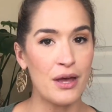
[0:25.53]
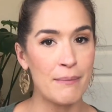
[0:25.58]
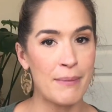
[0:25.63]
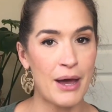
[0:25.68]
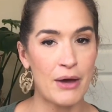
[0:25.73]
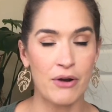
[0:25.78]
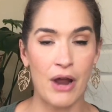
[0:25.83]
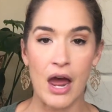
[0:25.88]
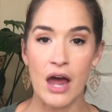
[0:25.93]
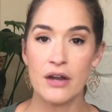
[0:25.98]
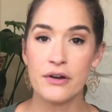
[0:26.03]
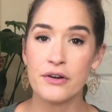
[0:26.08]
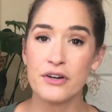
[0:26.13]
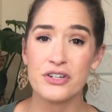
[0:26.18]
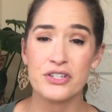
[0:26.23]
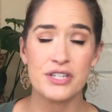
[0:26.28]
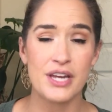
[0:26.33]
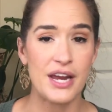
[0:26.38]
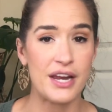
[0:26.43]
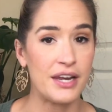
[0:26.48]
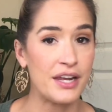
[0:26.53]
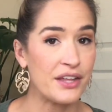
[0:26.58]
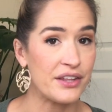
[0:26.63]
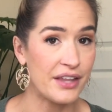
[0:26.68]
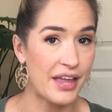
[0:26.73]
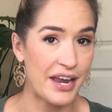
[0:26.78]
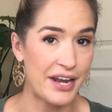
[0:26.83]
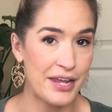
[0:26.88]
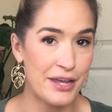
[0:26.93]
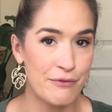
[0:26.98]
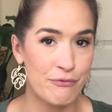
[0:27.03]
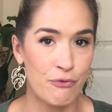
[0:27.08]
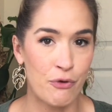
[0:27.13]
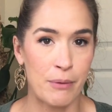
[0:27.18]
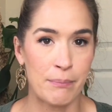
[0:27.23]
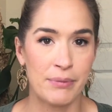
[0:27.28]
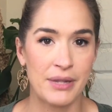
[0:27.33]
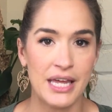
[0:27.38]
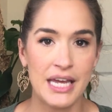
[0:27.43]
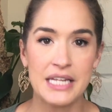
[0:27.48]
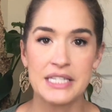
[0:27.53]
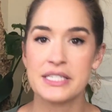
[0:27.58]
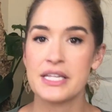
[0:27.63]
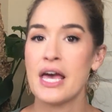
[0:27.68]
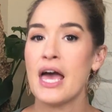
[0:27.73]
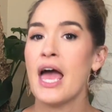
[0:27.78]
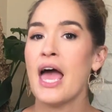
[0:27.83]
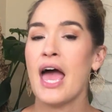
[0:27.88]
about understanding lighting for plants